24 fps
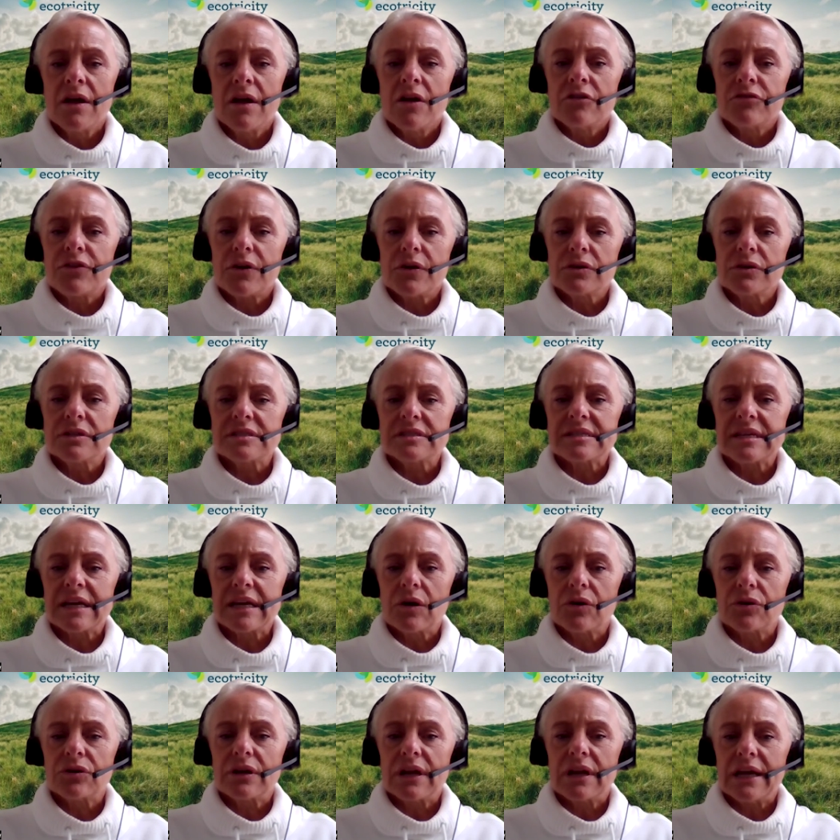focusing
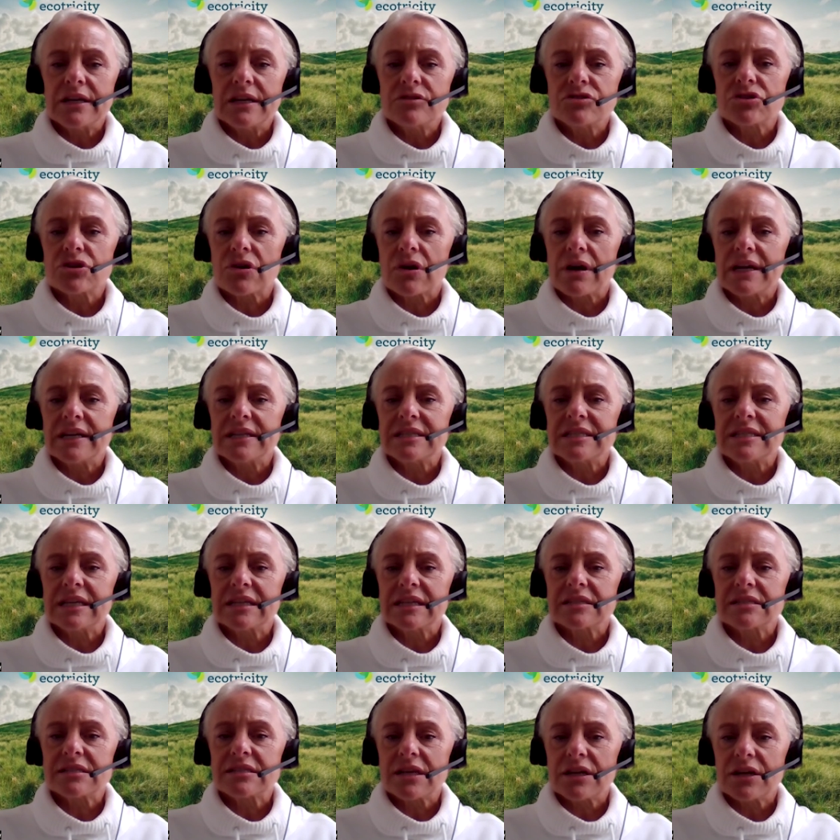on integrating
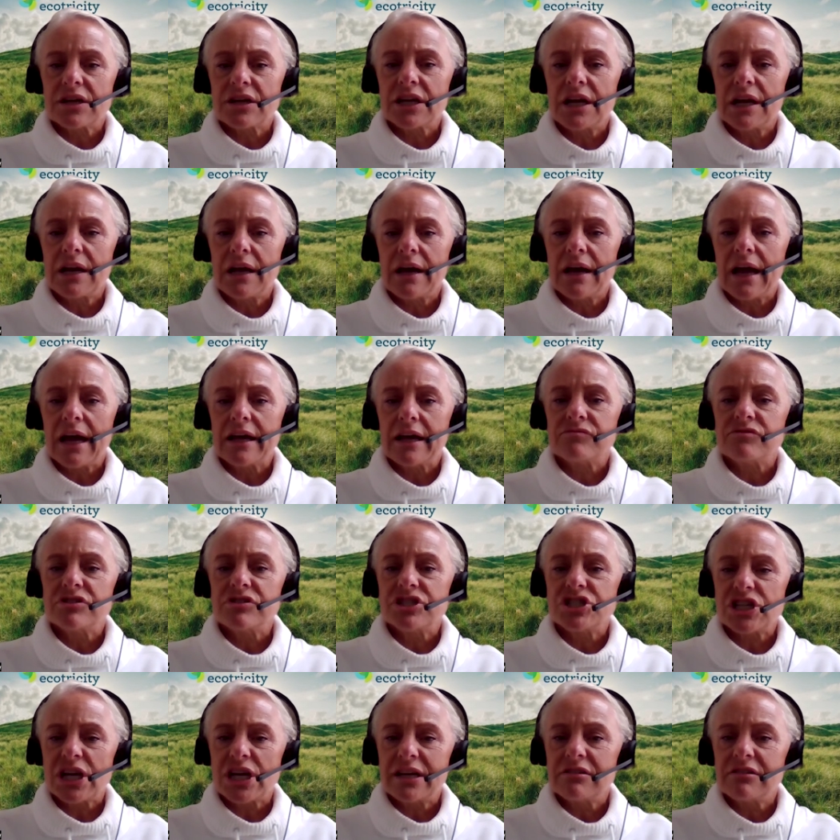circular and
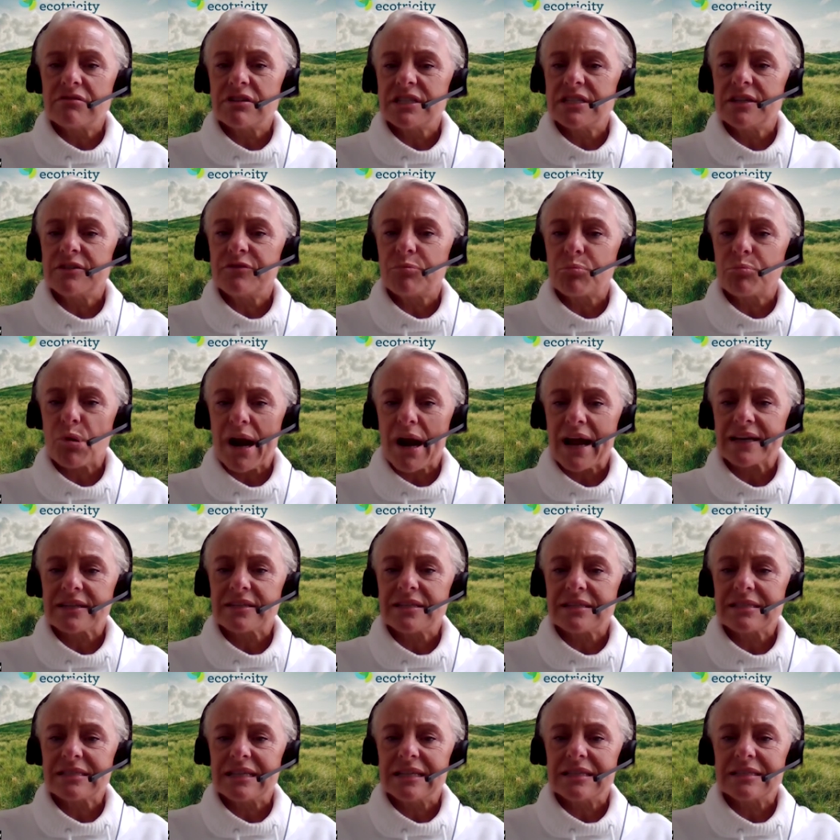regenerative
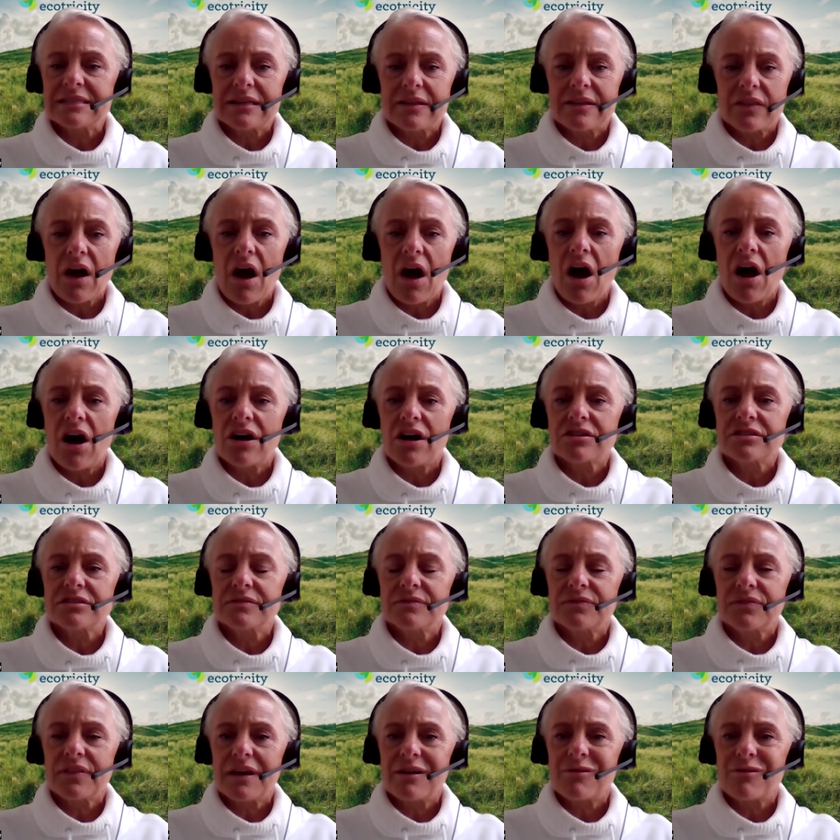practices at the heart
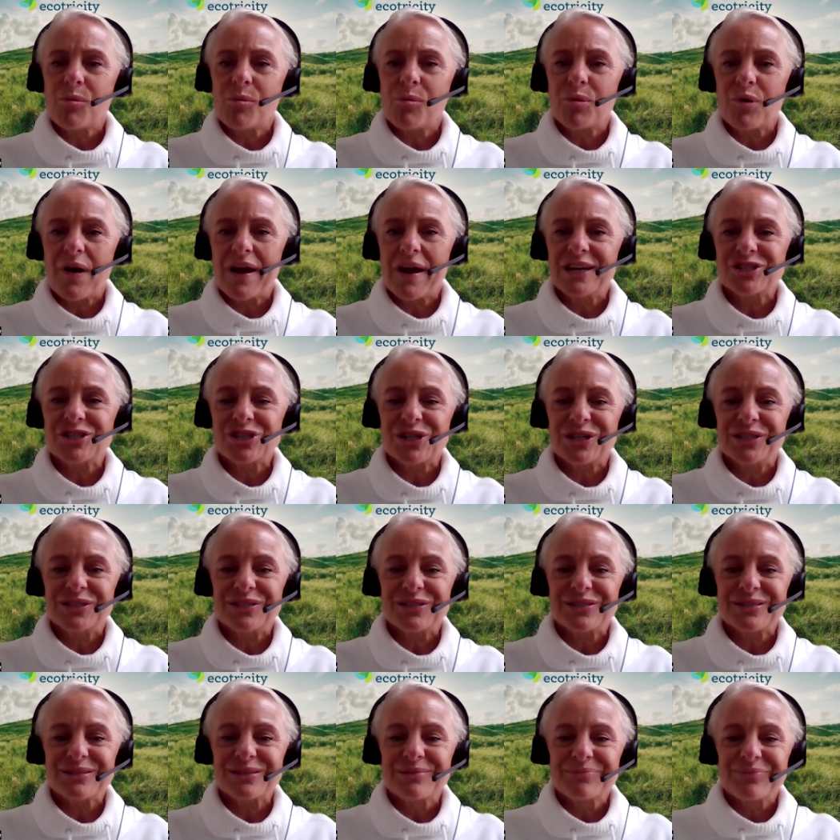of their
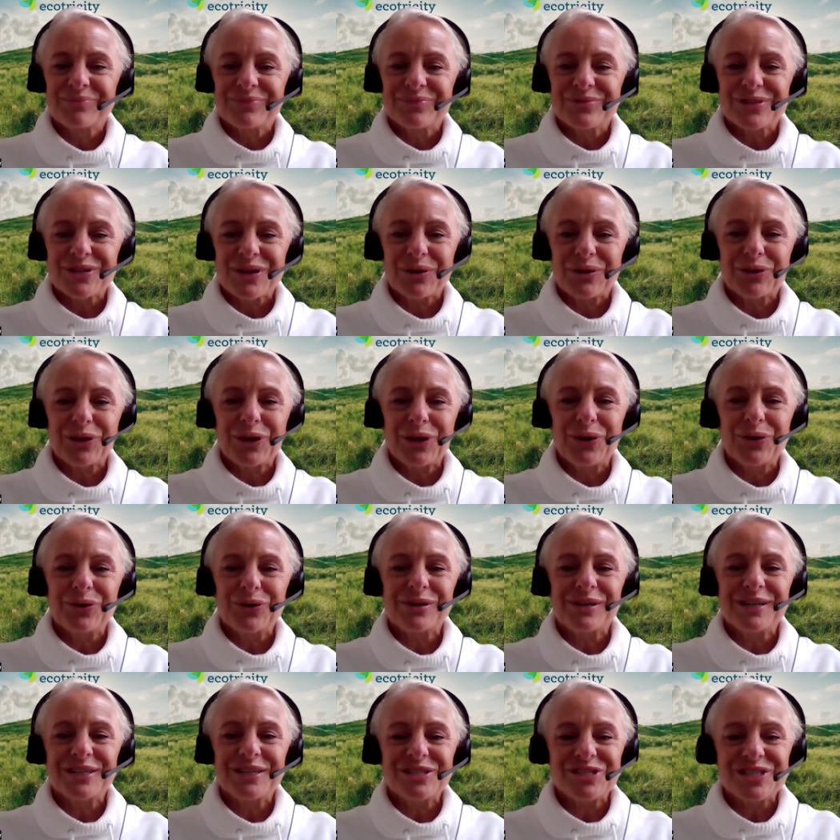operations. So kia
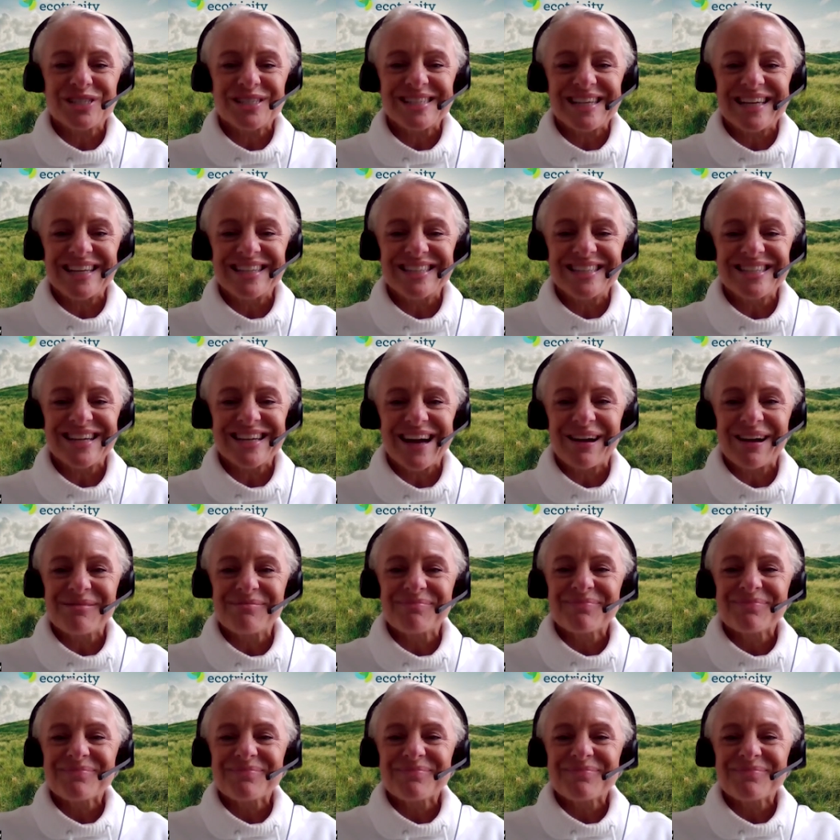ora, Jacinta.